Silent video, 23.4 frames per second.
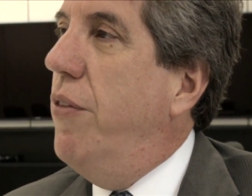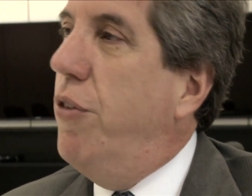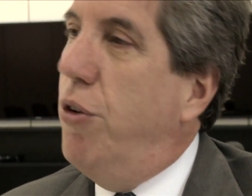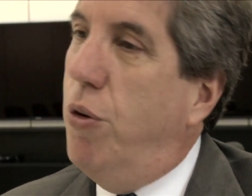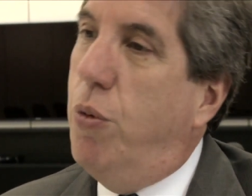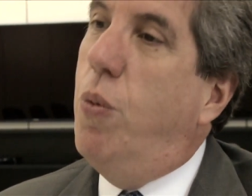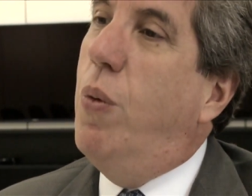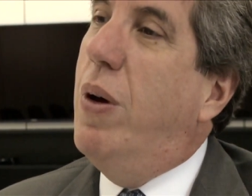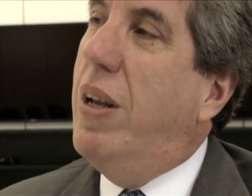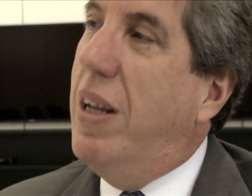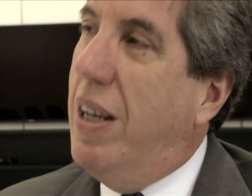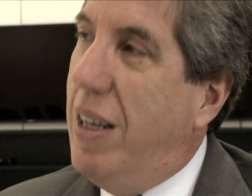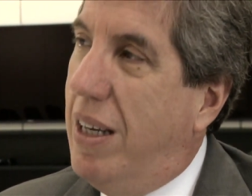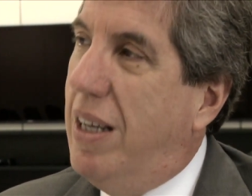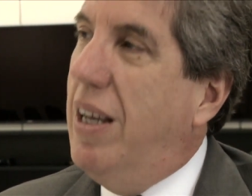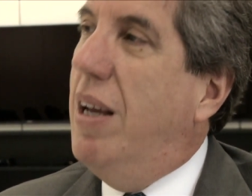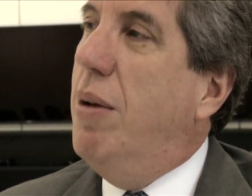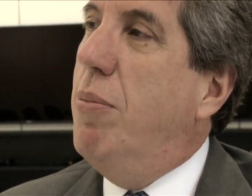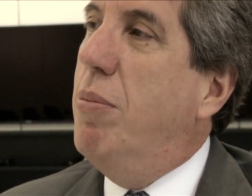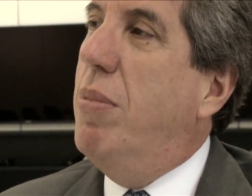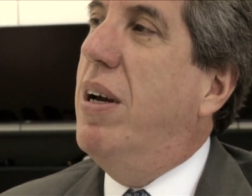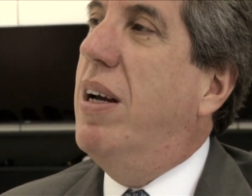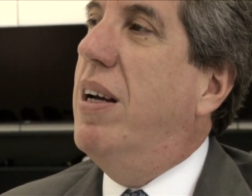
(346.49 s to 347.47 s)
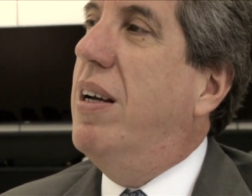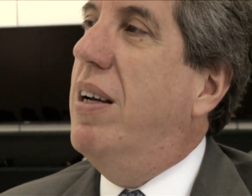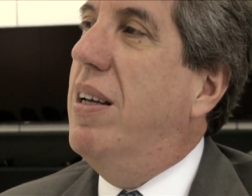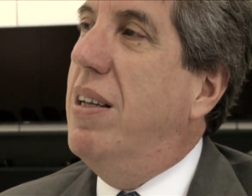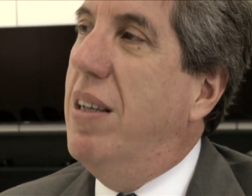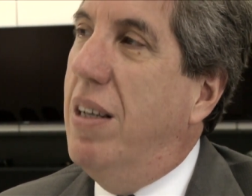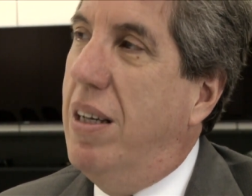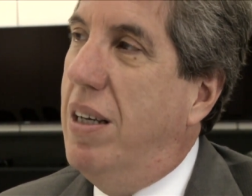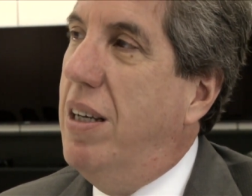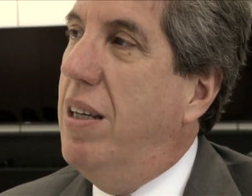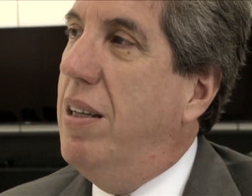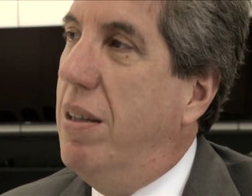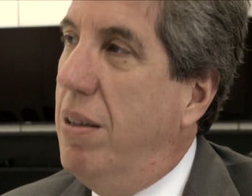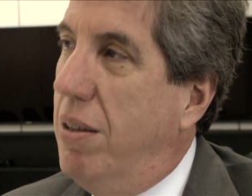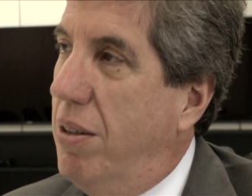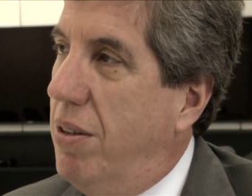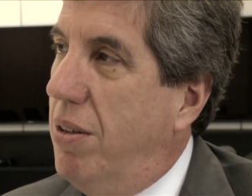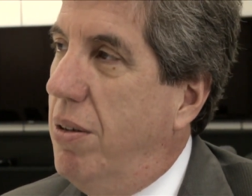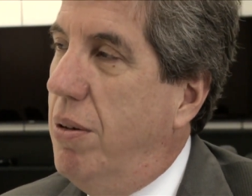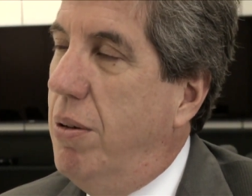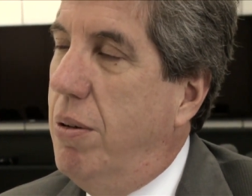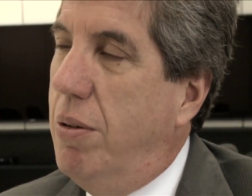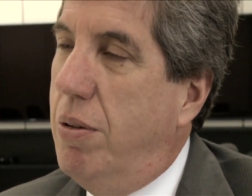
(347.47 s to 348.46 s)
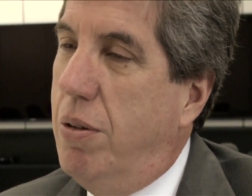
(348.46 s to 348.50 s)
So when I came back and I had
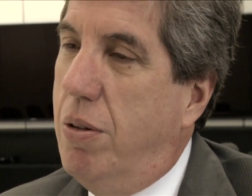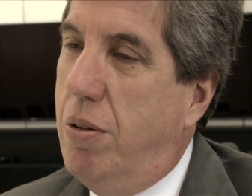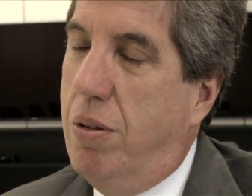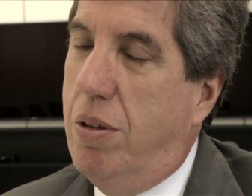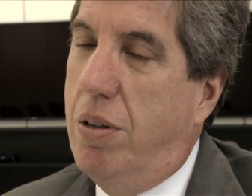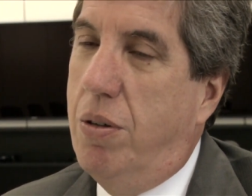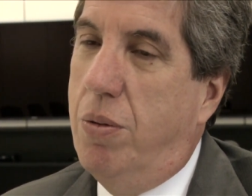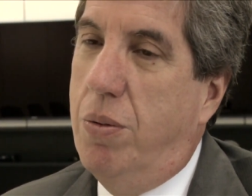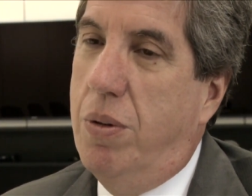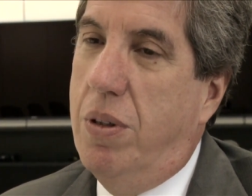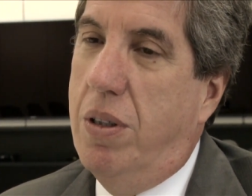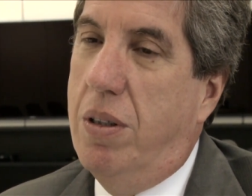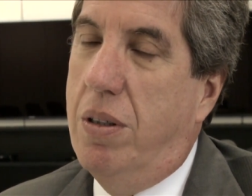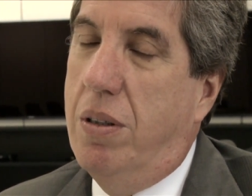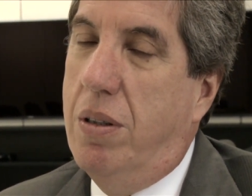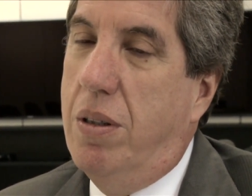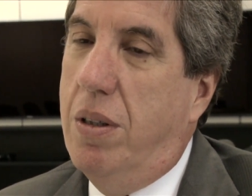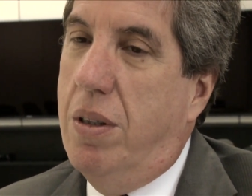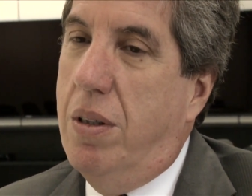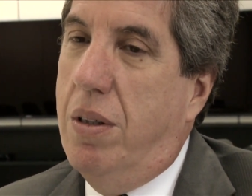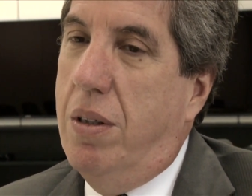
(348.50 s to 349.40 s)
this career